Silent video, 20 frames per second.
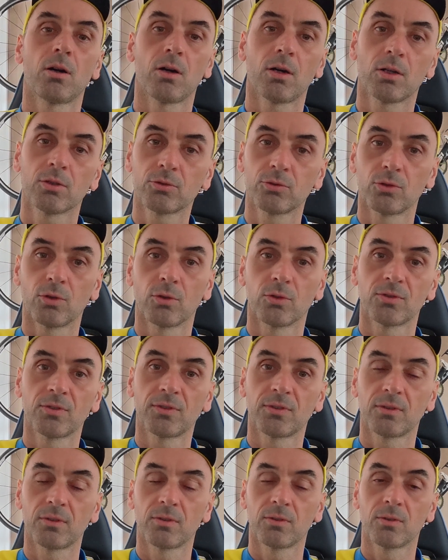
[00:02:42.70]
on the
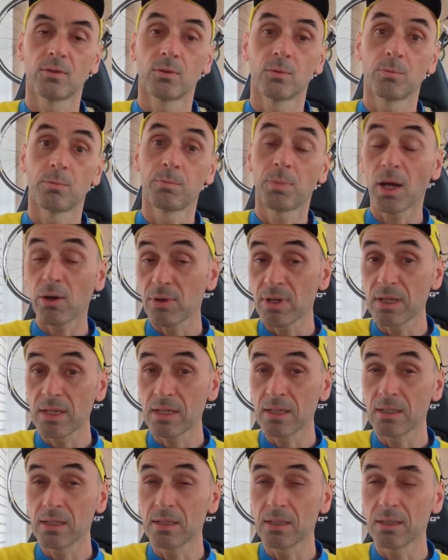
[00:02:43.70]

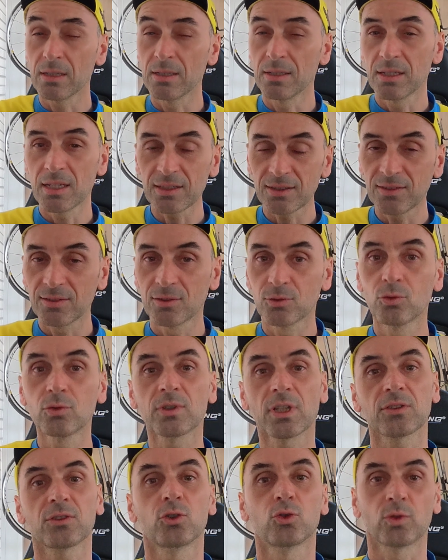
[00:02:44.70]
Paris-Nice
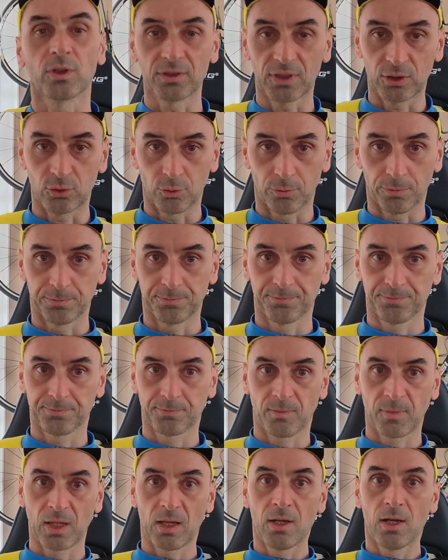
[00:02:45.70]
2022.
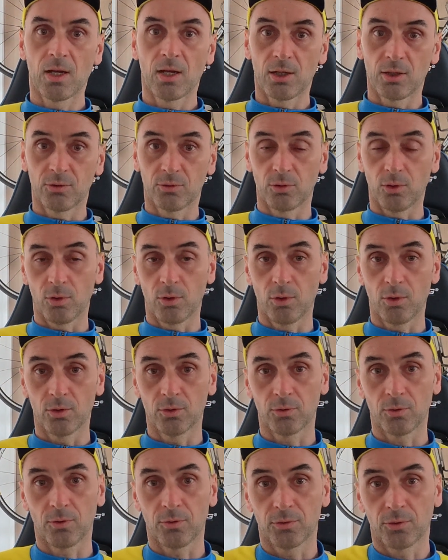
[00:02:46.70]
The,
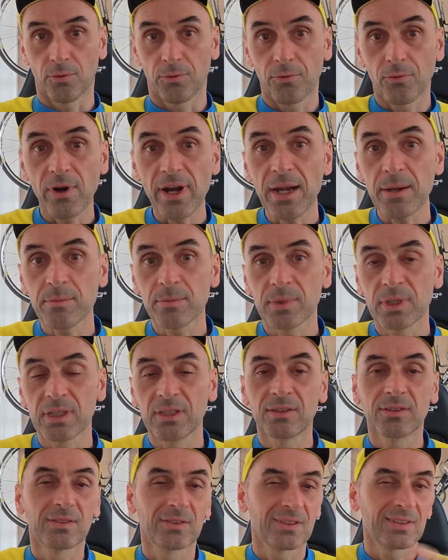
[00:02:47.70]
the, the frame
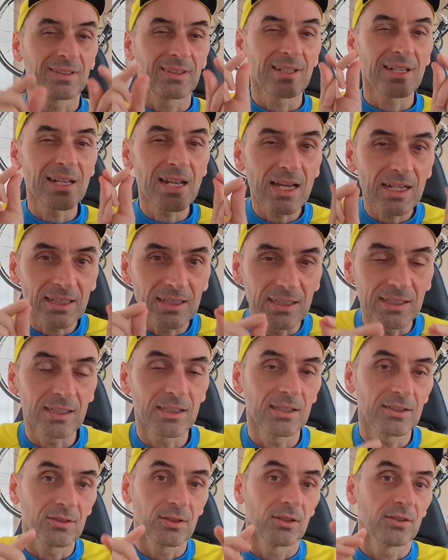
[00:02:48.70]
is slightly,
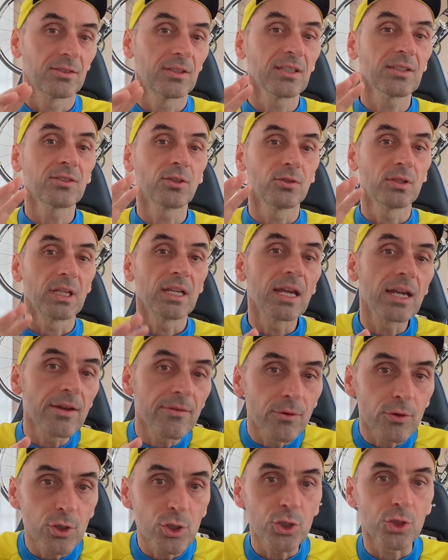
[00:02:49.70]
it, it is an
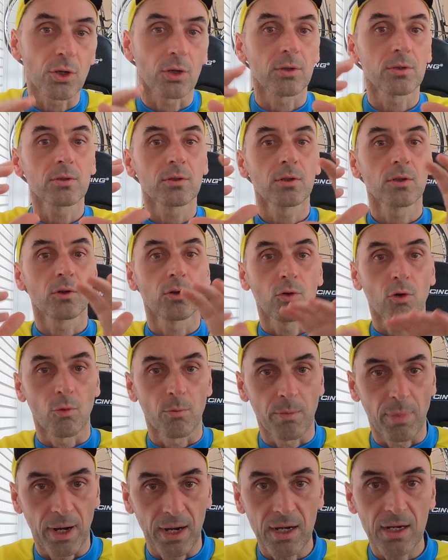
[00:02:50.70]
evolution
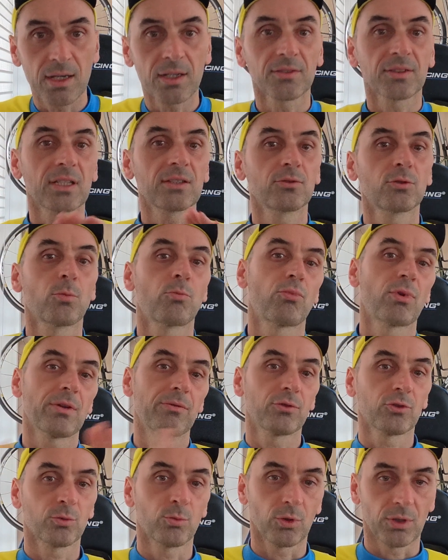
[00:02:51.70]
compared than the
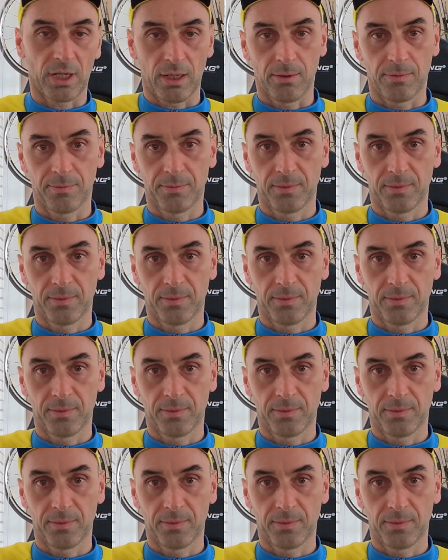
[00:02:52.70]
previous model.